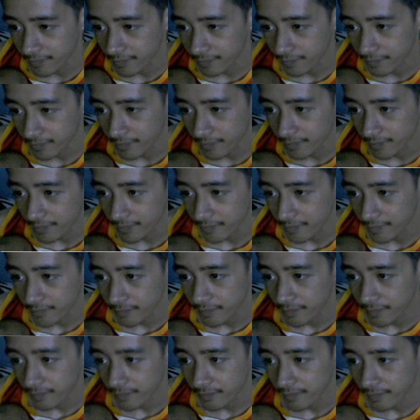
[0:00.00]

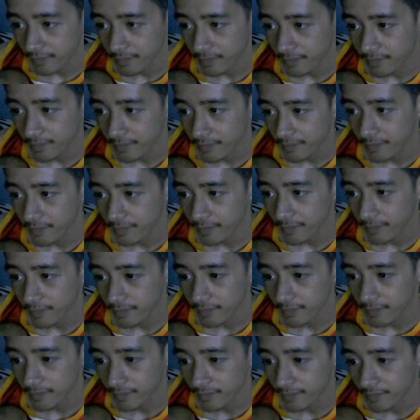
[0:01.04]

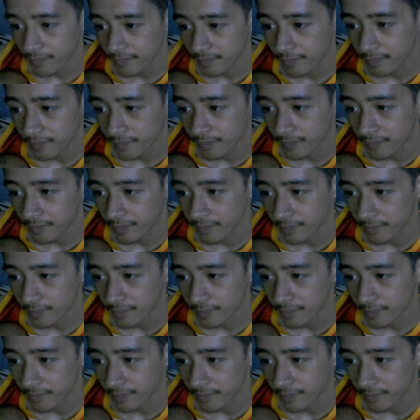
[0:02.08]
No one is speaking in this clip.